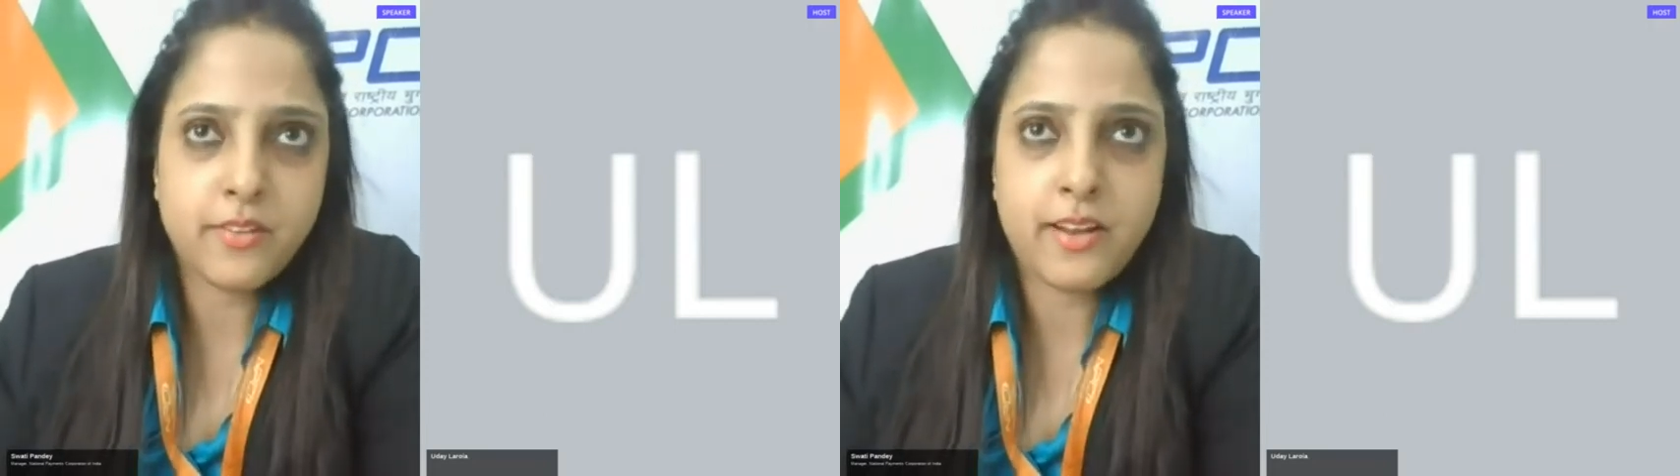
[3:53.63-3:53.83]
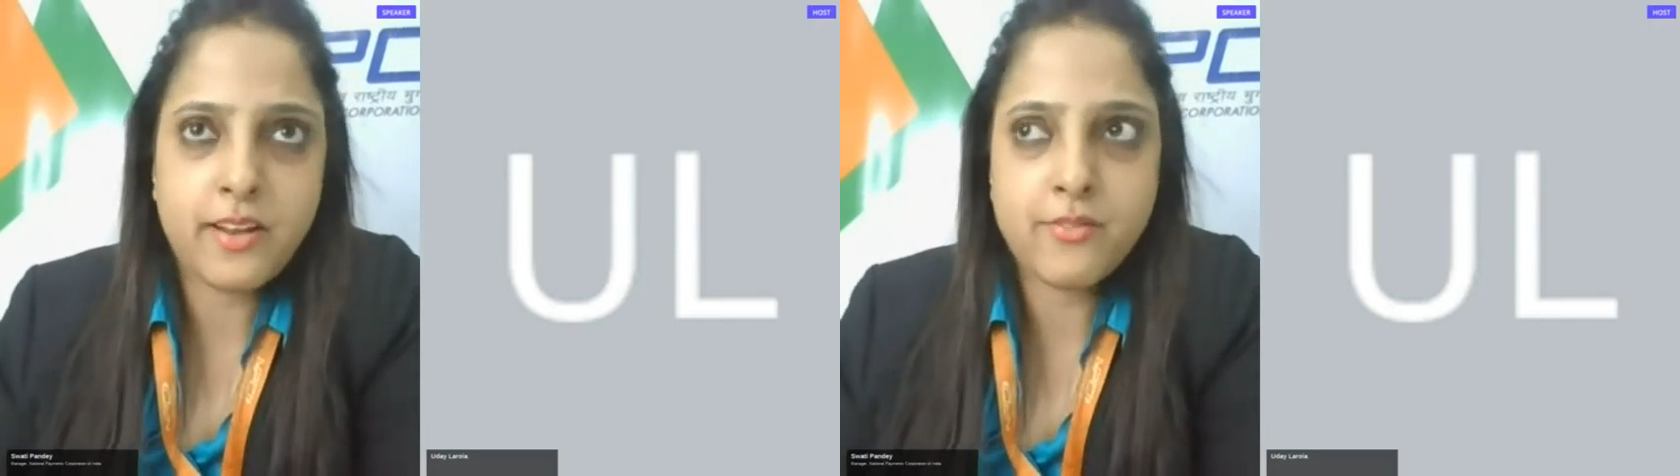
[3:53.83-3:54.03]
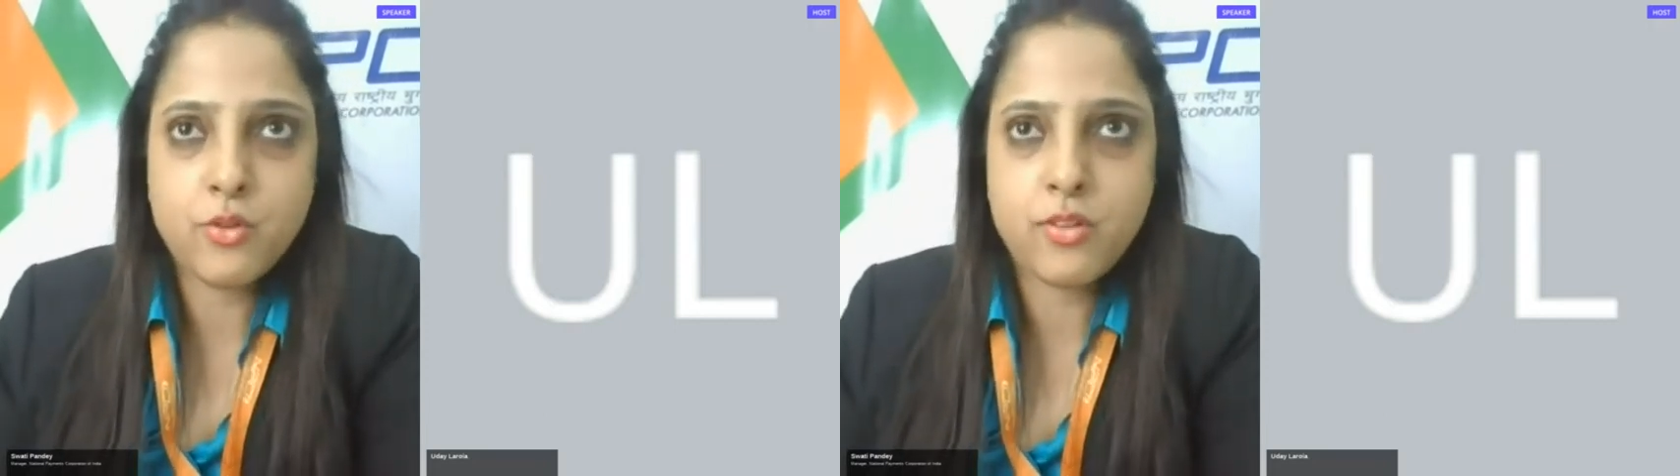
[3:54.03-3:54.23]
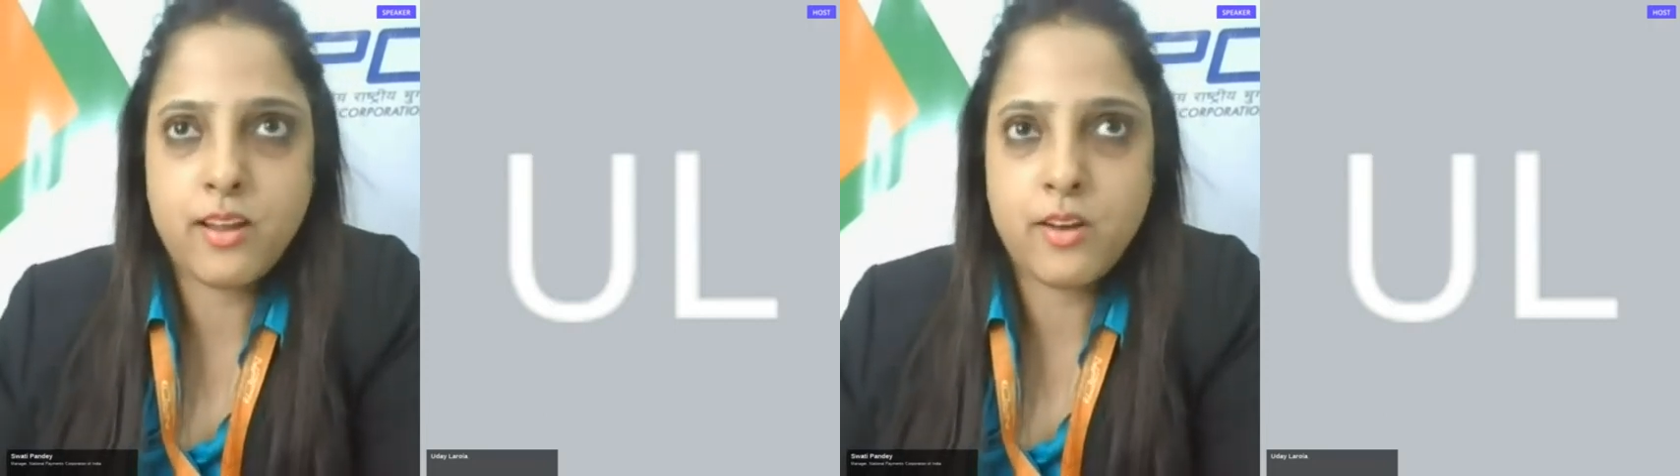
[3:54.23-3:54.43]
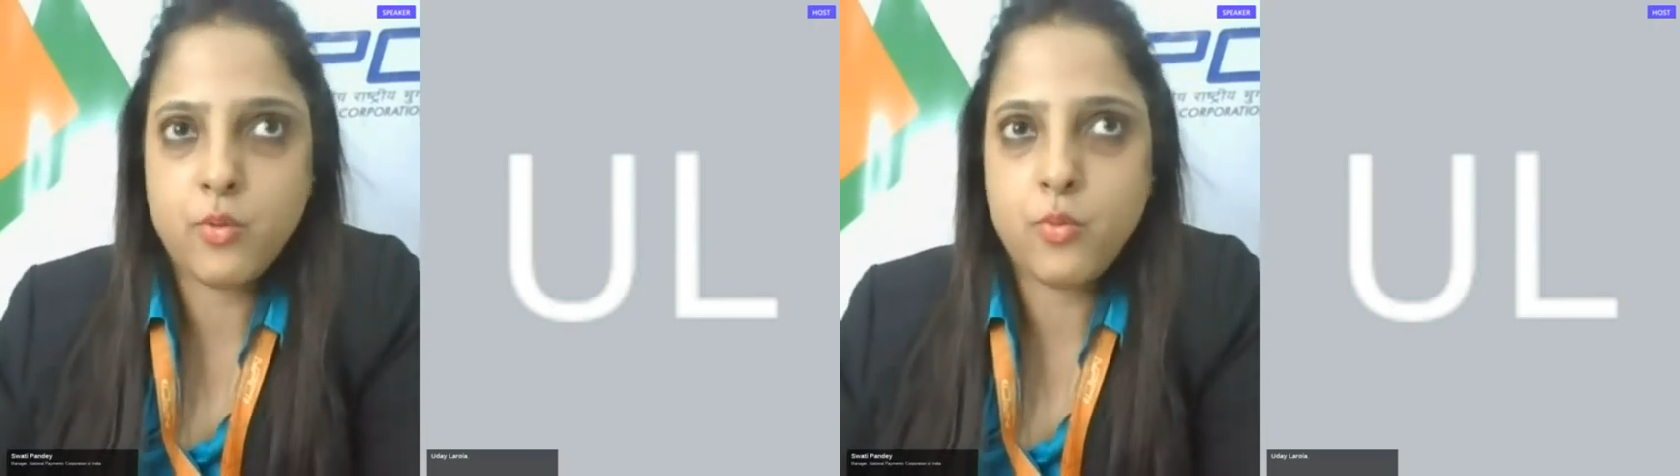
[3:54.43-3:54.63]
if I have to
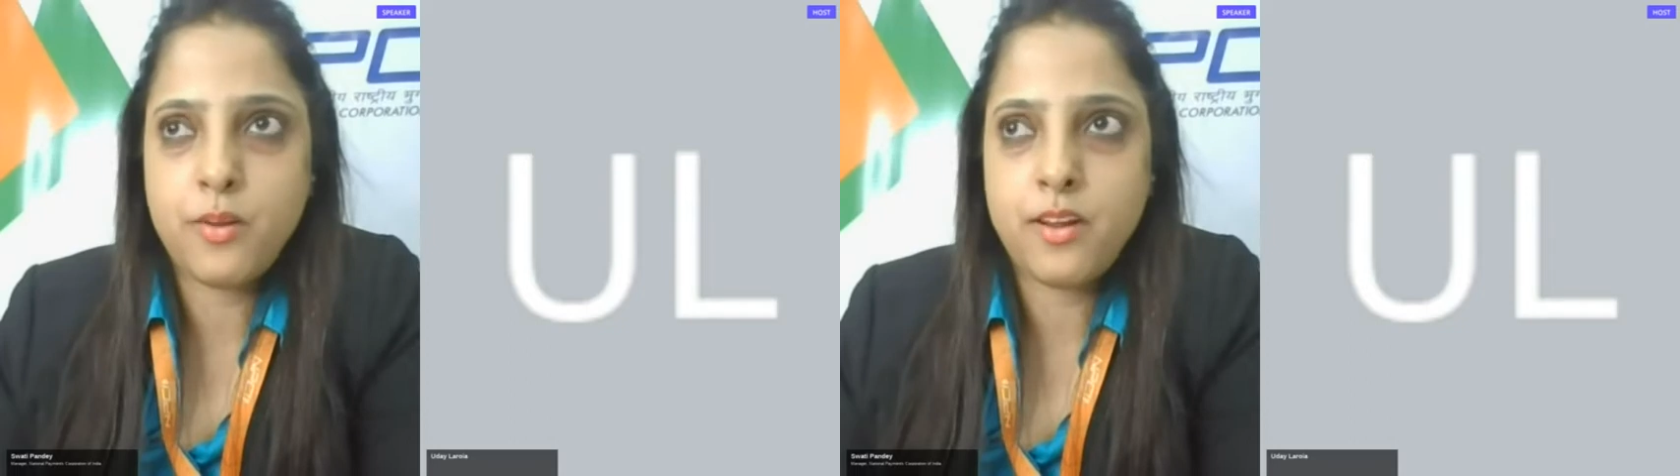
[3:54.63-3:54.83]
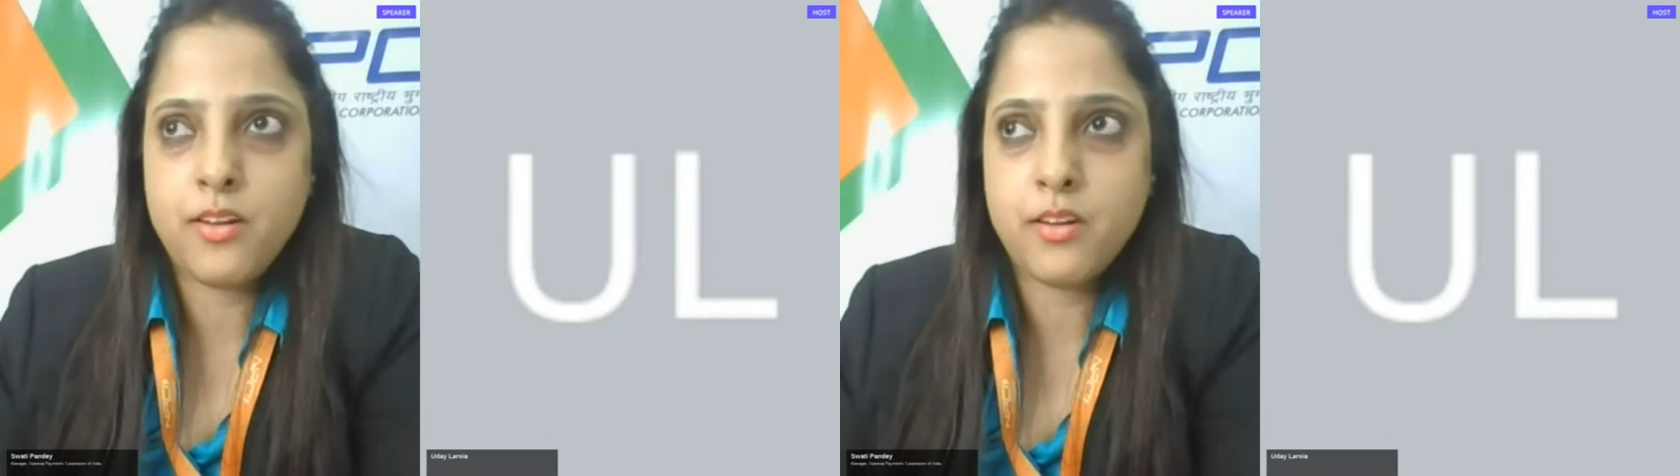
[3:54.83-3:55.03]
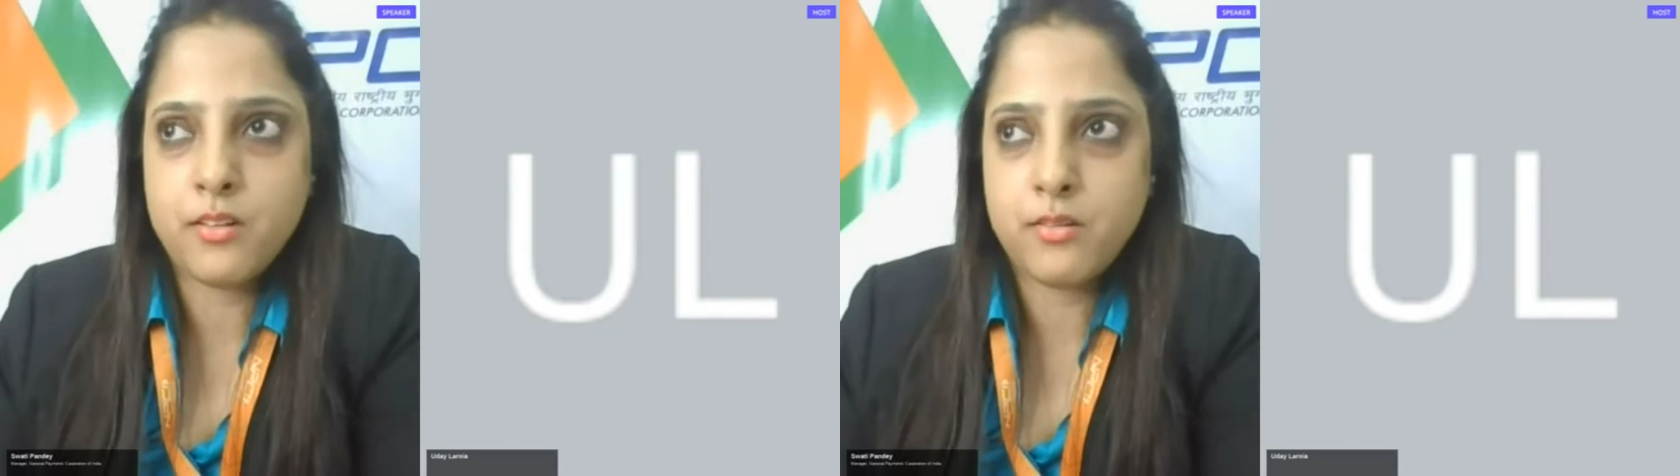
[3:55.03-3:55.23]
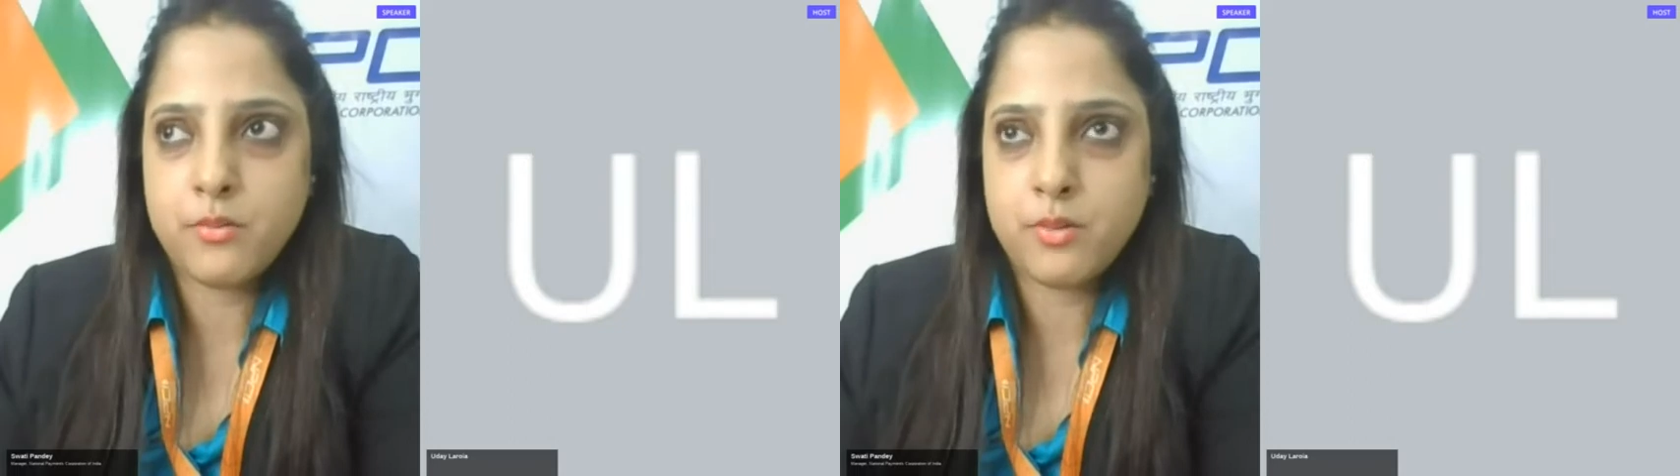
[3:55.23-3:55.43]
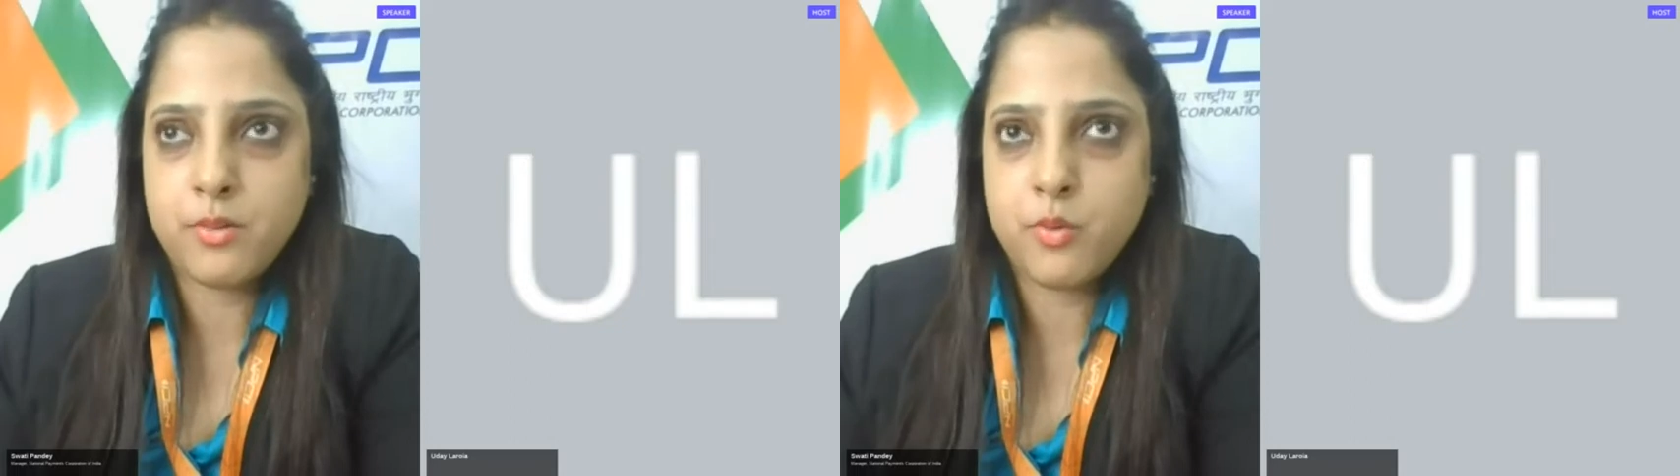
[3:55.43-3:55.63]
say to
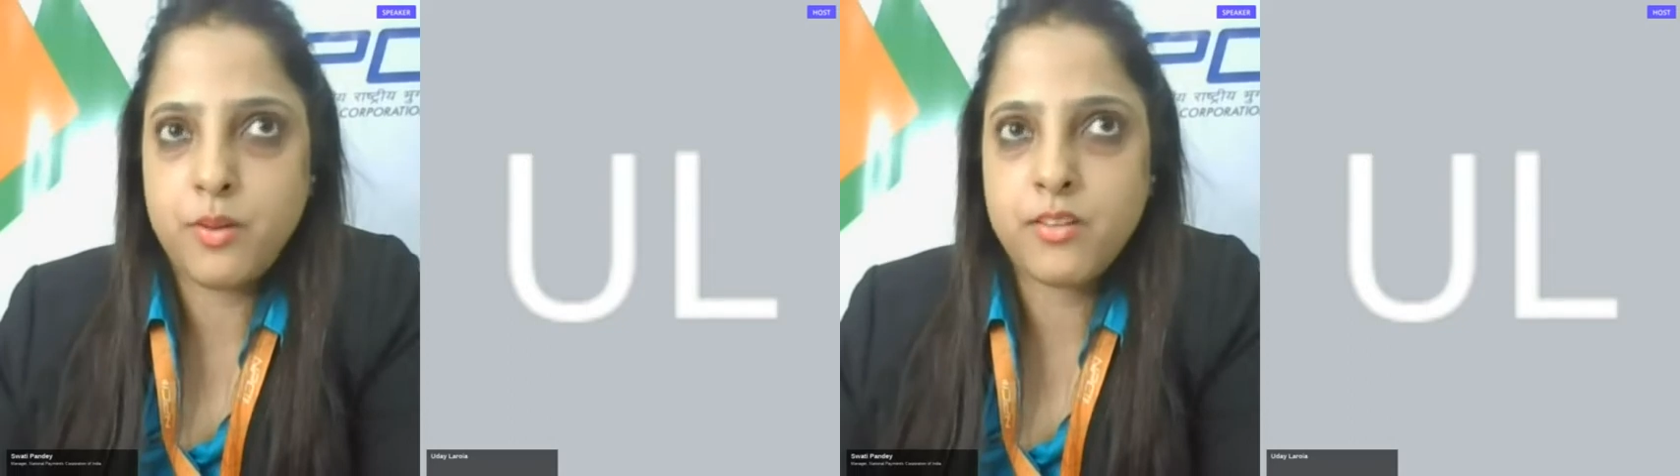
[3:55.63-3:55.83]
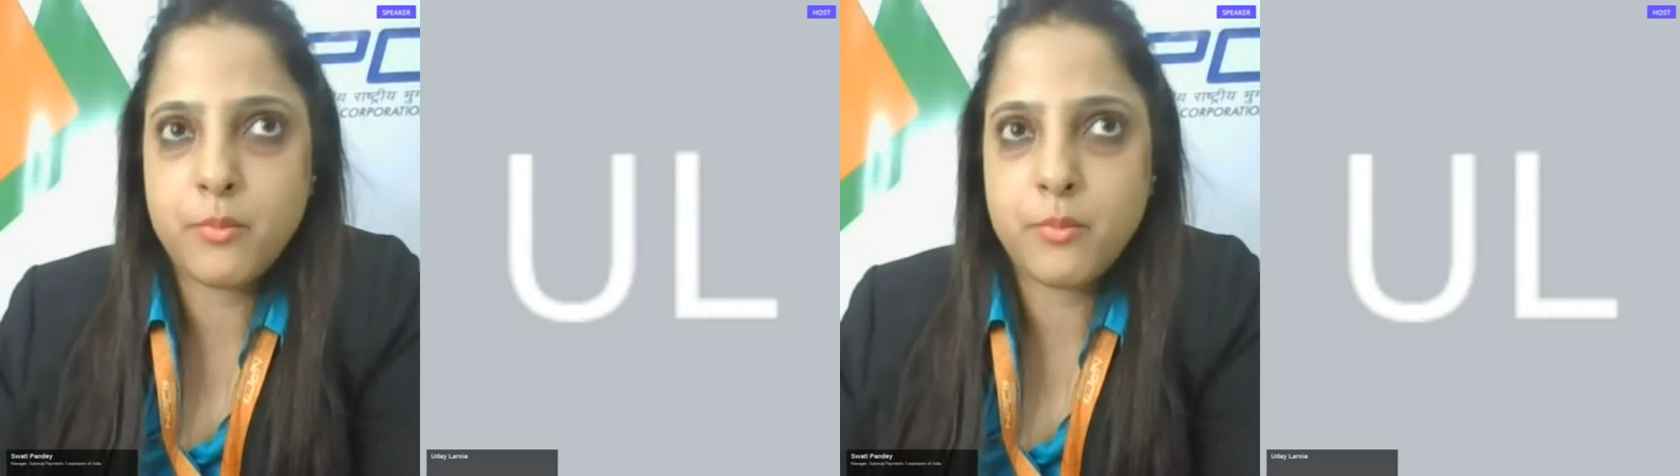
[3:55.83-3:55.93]
make